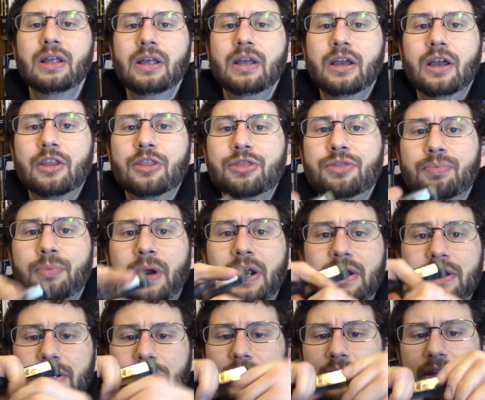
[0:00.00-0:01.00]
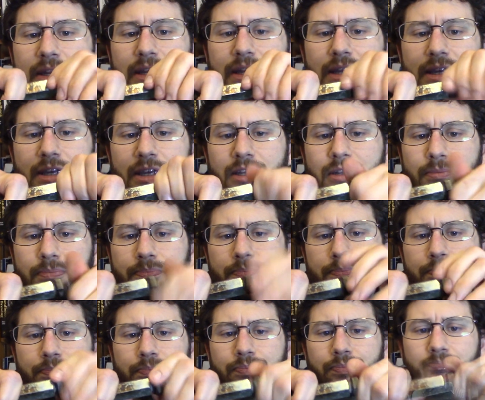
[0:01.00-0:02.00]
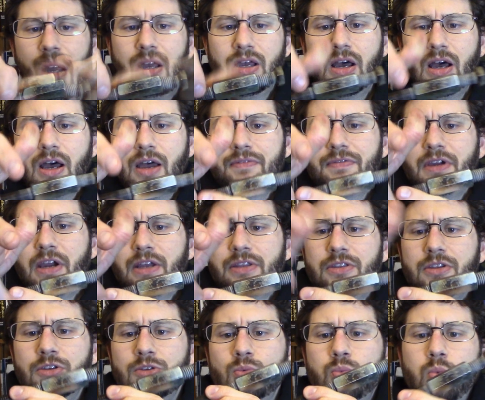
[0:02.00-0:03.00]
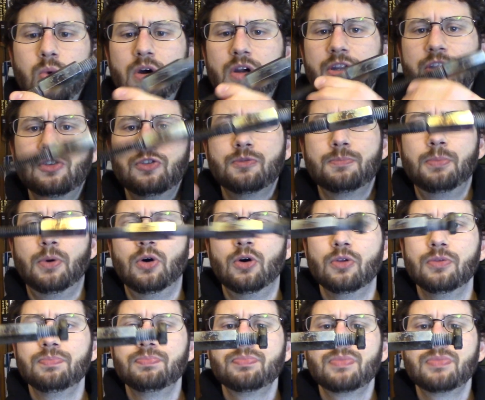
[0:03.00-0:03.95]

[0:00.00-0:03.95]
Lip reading: And threaded into it, I've got this 1-inch bolt.